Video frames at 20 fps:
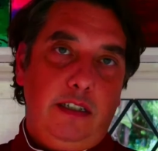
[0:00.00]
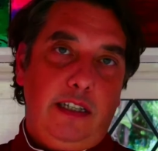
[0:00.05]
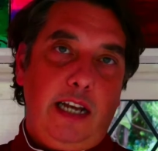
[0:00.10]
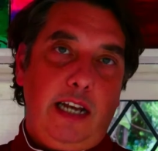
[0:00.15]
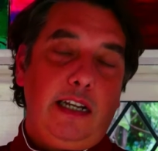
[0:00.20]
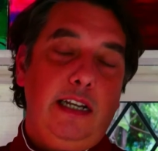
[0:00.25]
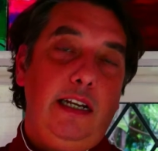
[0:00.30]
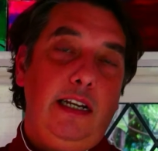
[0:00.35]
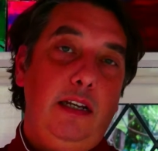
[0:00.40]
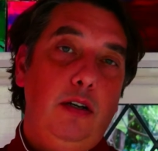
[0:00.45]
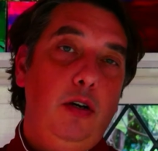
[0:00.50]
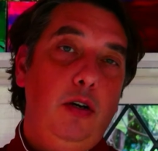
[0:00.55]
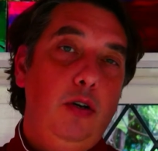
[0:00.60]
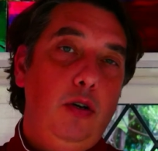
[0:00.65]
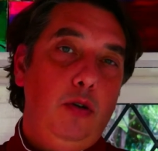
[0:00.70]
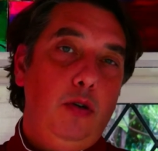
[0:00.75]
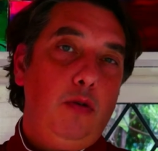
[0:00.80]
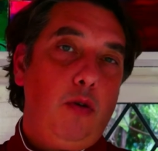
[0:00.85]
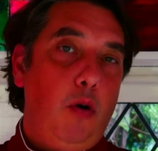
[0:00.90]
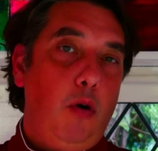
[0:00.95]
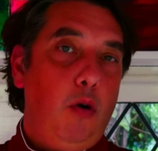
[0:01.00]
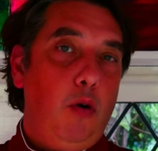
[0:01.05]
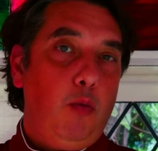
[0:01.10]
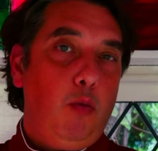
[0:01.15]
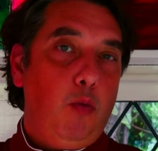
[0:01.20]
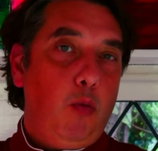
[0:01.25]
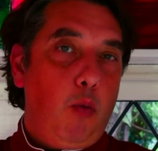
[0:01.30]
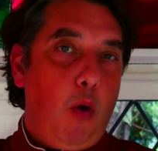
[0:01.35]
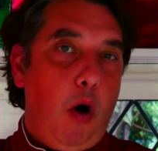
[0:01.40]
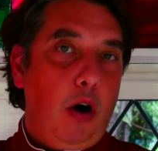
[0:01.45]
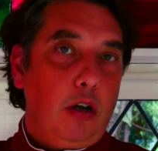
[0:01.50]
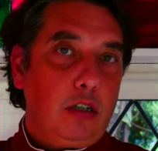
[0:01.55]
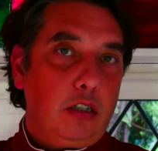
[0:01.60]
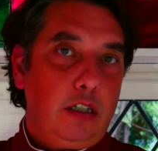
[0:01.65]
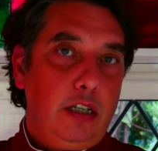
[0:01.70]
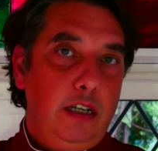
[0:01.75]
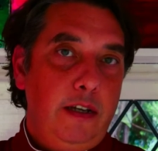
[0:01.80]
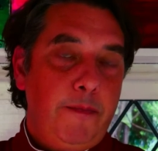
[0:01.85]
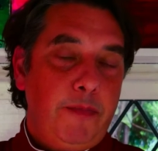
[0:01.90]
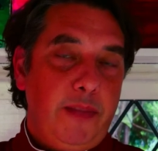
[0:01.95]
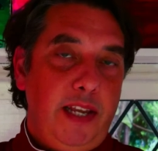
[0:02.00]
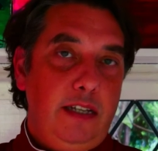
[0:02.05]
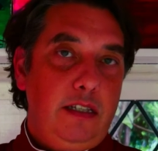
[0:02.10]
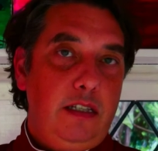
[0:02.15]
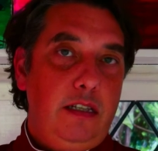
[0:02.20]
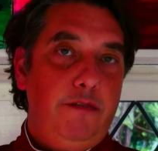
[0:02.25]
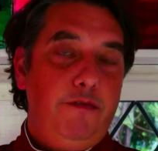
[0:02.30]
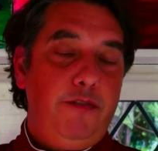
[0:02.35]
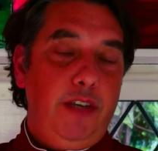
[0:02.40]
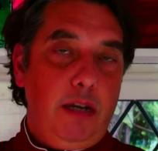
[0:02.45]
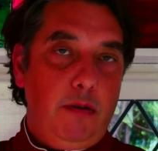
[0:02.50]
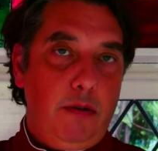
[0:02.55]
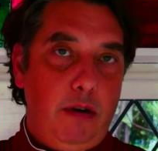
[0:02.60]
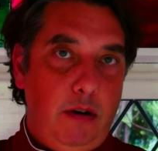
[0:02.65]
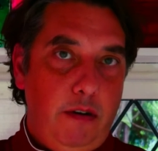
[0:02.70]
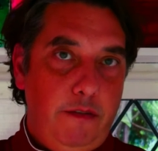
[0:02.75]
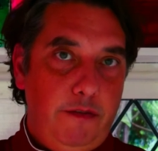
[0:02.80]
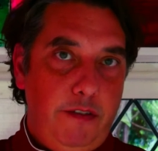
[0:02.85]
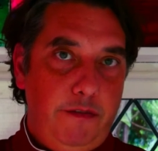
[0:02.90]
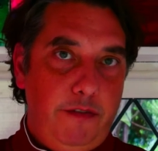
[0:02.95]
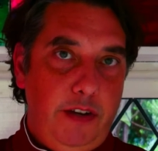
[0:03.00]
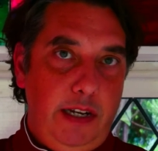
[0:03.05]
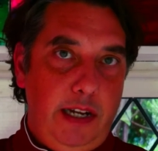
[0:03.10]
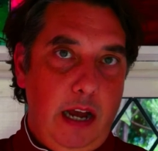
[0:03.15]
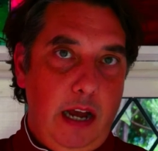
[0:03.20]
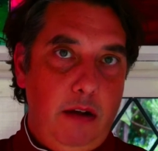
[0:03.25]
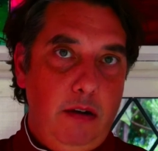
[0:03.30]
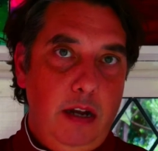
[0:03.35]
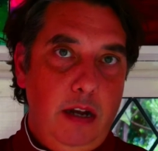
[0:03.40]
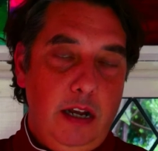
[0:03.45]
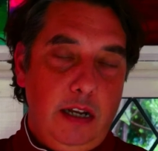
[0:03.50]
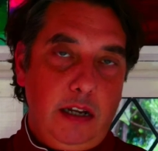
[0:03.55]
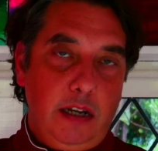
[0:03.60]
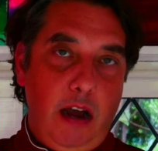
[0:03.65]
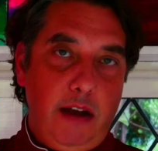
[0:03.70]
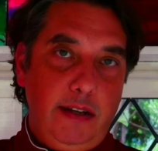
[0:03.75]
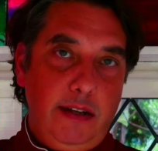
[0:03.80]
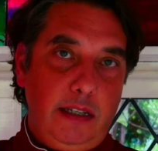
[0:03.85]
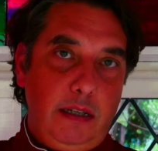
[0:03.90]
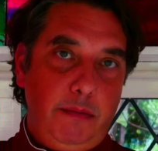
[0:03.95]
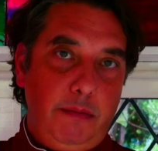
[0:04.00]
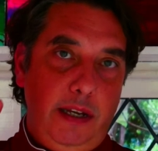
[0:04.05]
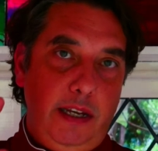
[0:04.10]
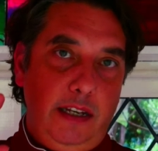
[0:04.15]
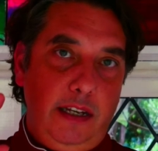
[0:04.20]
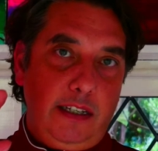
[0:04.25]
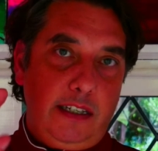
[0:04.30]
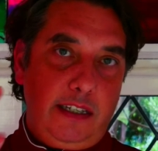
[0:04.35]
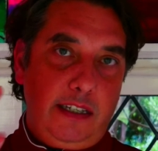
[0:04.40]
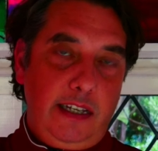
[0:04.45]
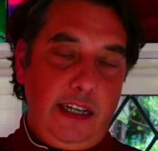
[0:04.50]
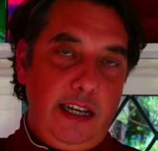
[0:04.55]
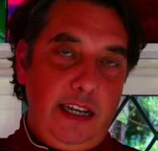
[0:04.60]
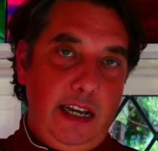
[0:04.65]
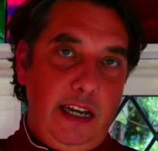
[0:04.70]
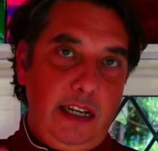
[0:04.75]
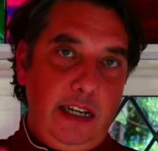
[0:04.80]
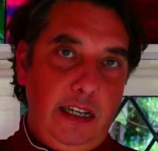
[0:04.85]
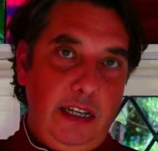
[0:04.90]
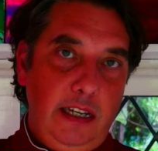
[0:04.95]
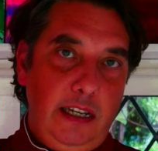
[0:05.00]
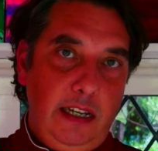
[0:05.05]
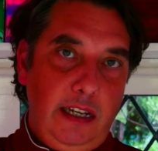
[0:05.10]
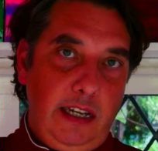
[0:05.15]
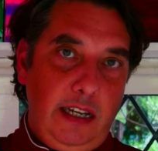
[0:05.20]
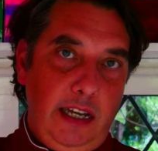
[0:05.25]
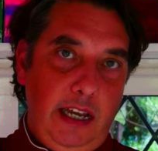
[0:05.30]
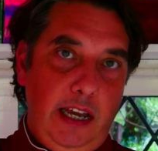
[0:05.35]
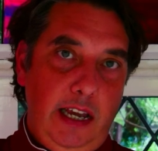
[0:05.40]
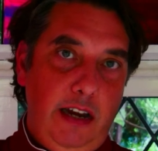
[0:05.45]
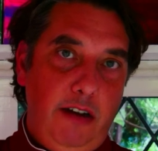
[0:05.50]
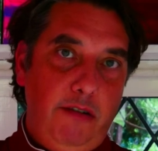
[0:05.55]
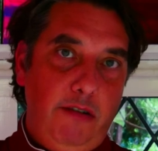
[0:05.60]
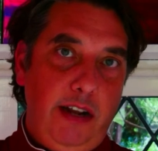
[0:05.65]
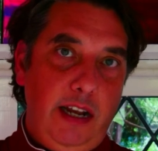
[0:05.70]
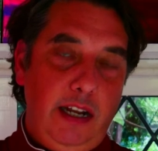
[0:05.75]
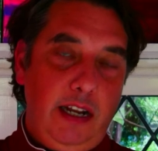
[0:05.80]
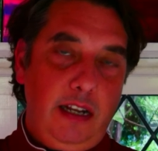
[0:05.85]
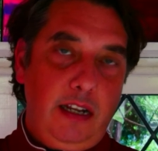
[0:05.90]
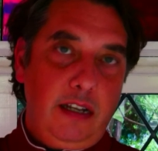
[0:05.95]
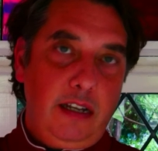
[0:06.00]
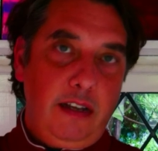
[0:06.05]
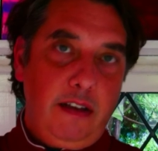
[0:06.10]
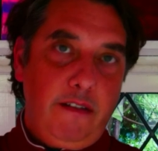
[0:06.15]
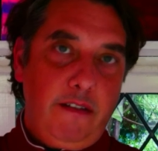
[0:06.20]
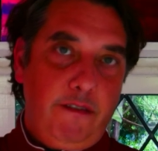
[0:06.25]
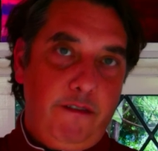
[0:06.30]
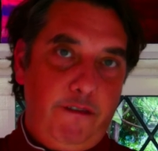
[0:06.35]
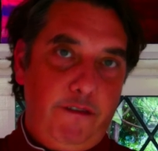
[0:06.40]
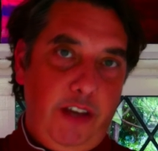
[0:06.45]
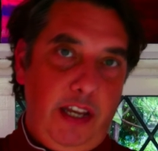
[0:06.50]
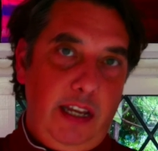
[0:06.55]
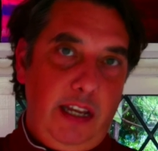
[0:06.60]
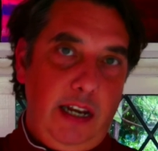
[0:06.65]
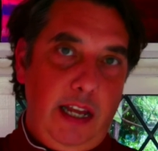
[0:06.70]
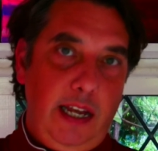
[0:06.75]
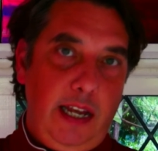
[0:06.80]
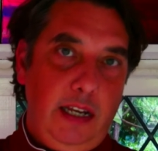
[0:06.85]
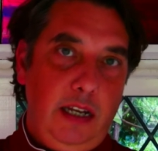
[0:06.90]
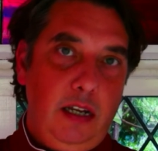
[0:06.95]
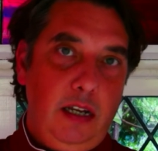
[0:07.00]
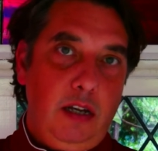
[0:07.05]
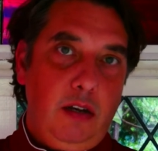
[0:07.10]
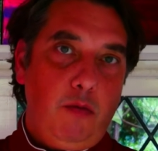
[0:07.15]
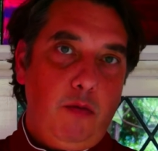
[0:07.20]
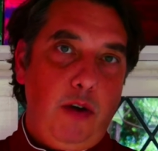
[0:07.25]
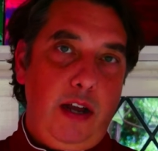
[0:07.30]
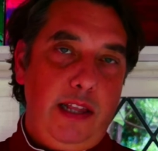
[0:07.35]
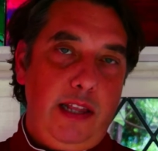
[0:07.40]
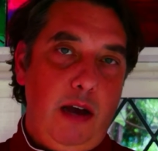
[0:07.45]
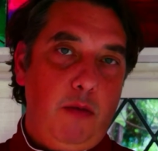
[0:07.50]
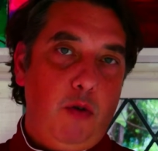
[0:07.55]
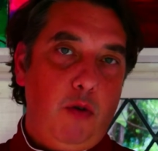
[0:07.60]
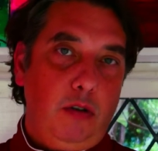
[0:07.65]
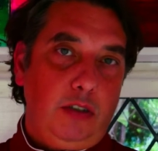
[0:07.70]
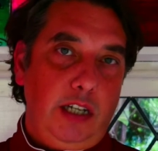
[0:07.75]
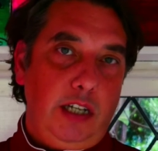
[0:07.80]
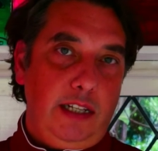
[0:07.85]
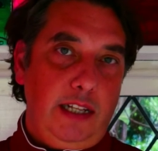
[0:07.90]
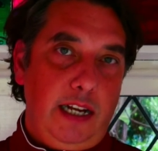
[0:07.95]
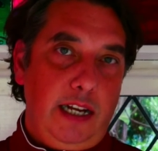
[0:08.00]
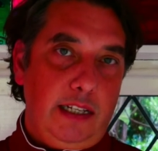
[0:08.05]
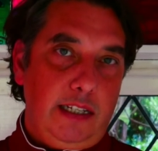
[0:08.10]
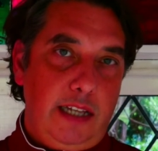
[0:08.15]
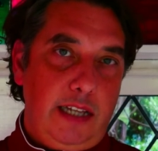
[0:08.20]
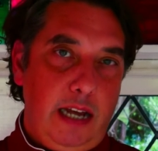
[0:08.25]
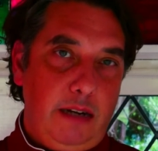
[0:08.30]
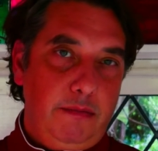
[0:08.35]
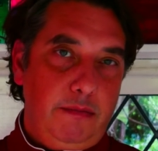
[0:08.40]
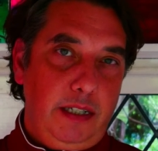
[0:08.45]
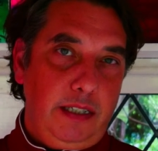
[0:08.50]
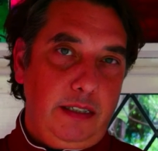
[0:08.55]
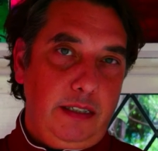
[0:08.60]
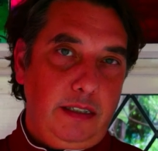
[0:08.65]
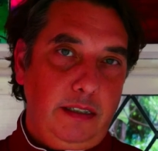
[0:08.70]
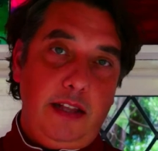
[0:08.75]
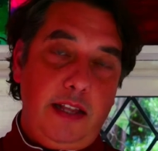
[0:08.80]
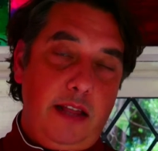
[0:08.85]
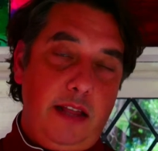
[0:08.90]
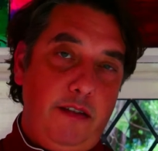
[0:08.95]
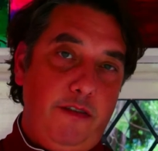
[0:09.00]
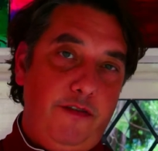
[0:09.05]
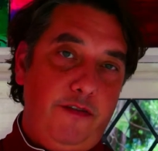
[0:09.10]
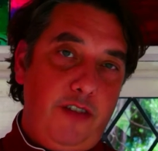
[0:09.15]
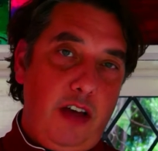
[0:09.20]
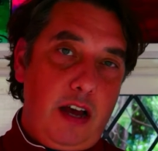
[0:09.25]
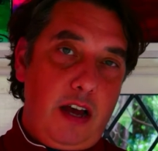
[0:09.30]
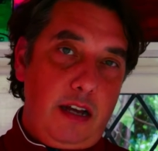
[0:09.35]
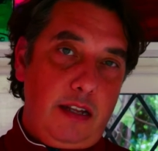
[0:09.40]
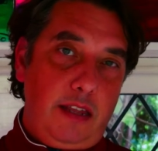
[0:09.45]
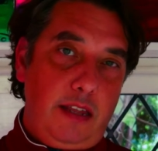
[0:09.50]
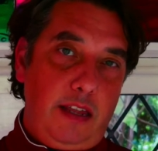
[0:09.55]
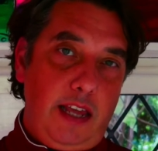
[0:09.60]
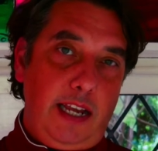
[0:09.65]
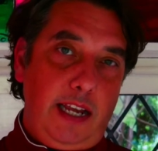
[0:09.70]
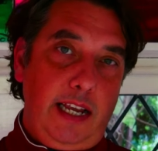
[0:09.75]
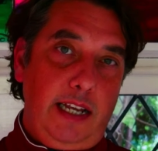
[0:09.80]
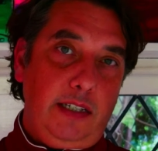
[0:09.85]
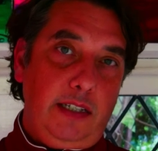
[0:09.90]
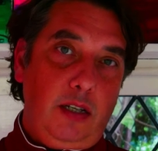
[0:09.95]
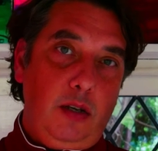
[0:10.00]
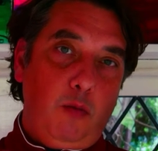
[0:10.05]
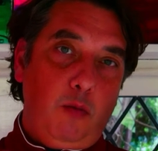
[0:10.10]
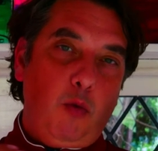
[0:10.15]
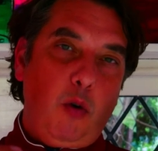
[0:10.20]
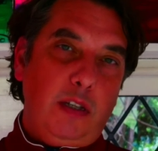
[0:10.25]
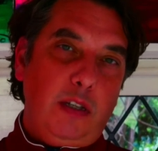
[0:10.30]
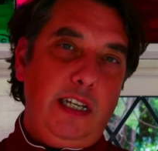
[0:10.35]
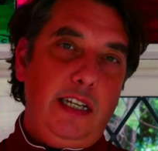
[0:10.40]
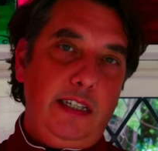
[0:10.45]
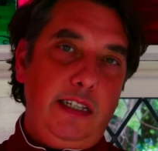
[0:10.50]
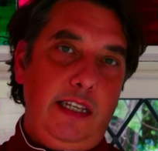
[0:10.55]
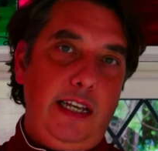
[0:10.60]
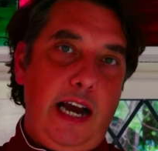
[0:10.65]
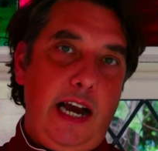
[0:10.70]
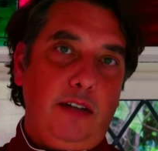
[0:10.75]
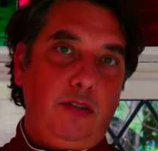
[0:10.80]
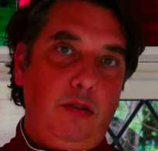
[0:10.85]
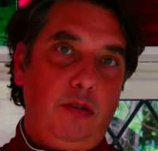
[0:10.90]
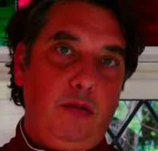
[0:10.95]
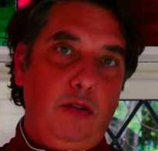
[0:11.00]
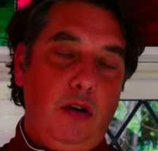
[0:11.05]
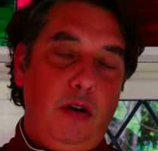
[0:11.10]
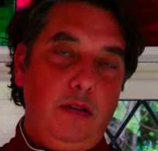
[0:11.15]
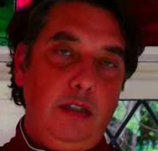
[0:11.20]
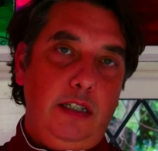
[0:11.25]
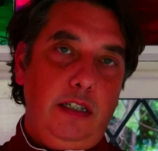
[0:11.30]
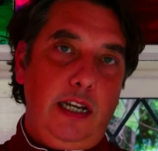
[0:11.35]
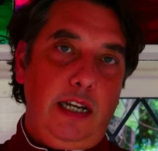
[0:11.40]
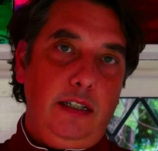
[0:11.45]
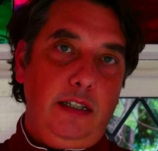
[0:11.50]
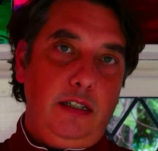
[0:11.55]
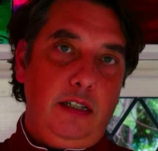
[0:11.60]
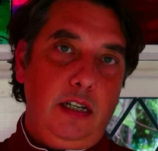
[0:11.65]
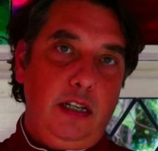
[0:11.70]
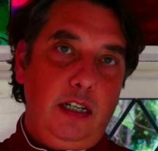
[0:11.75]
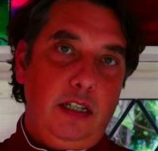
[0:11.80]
Secondly, who or what is the viewer of the video going to be seeing, hearing, feeling when they're watching that segment? And then the third thing is, what is the actual content?